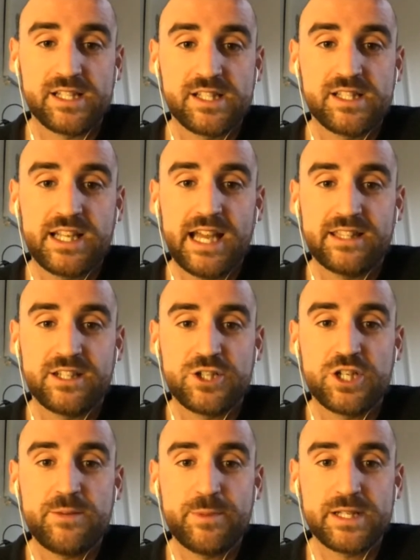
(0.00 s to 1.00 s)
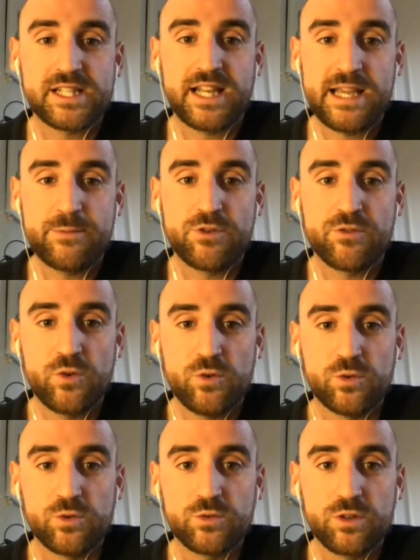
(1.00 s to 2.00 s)
and to get the cheapest labor of
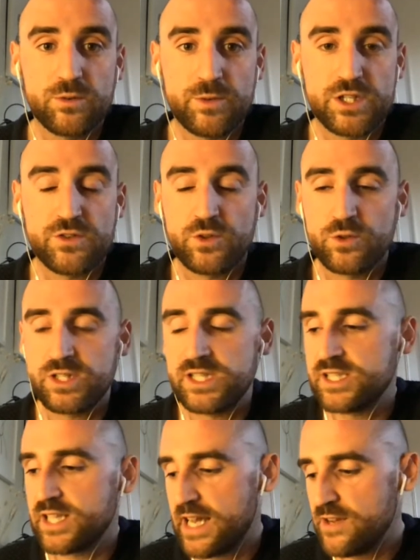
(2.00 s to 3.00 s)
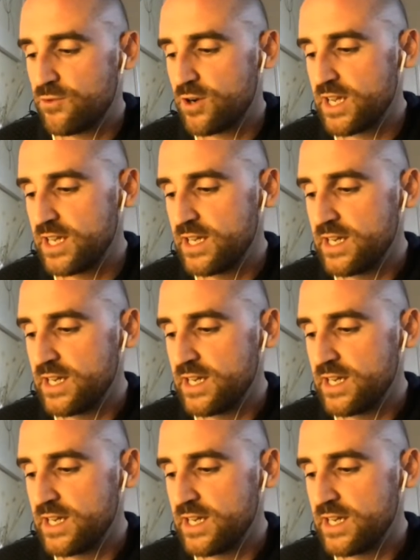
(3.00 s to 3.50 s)
all, which of course is slavery.